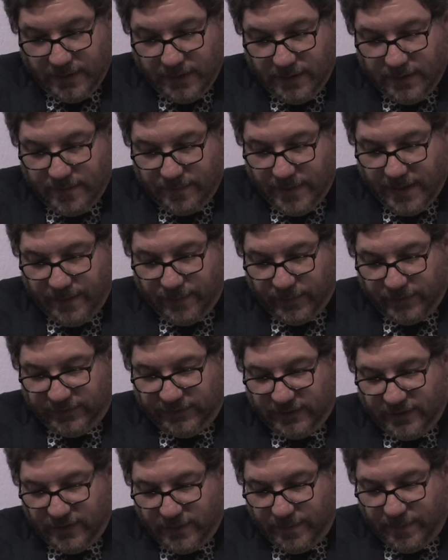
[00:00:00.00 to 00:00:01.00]
the maple
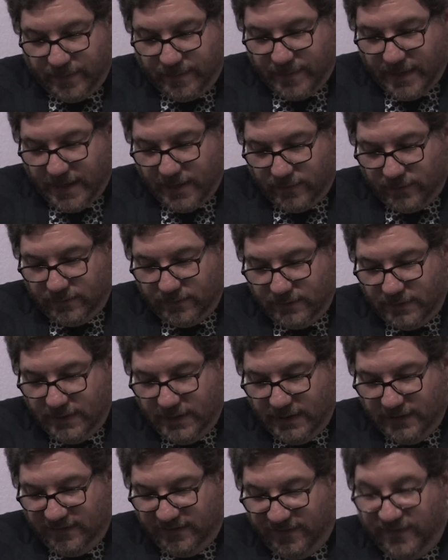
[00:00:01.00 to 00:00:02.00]
syrup and mountain
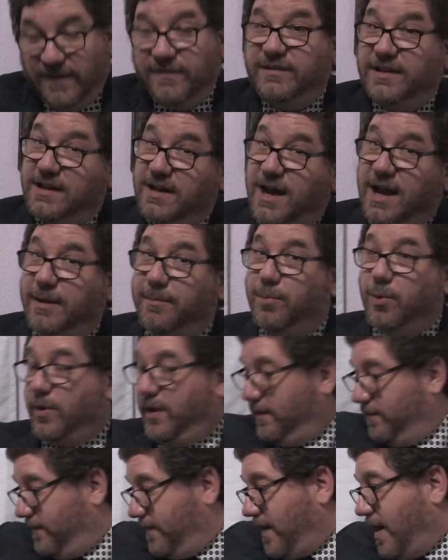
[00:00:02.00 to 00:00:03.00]
is
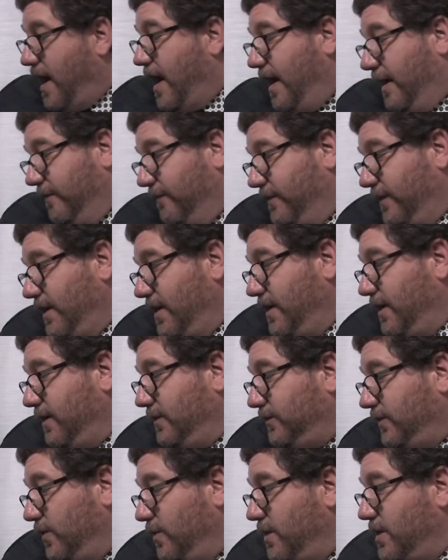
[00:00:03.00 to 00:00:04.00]
59.5.
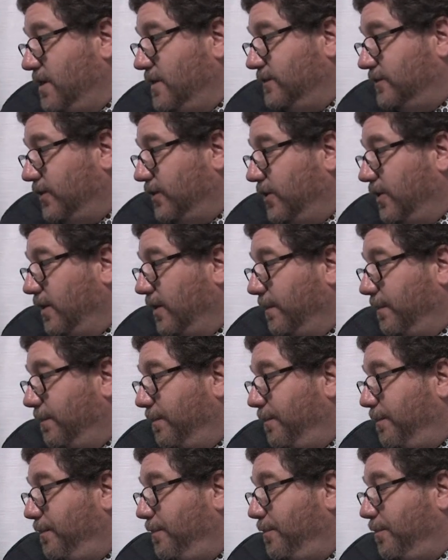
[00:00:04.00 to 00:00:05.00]
So these are
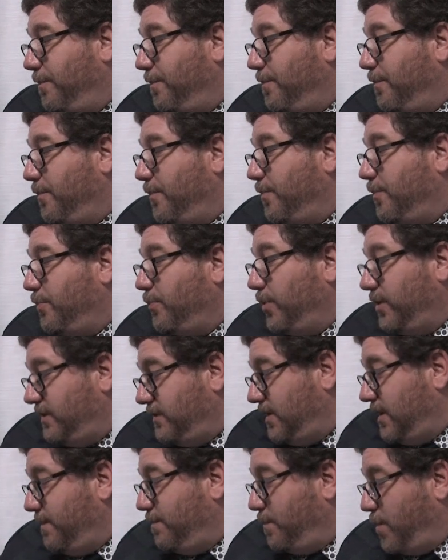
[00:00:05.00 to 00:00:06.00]

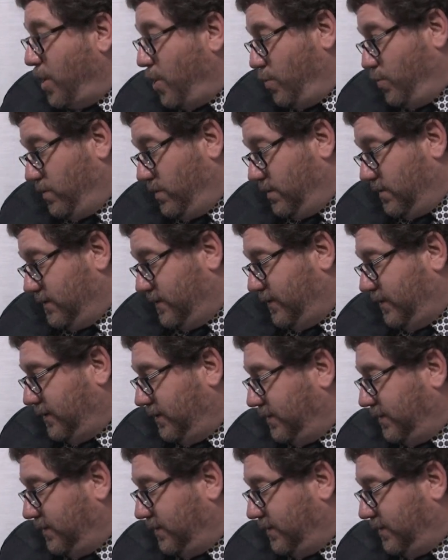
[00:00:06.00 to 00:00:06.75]
pretty potent.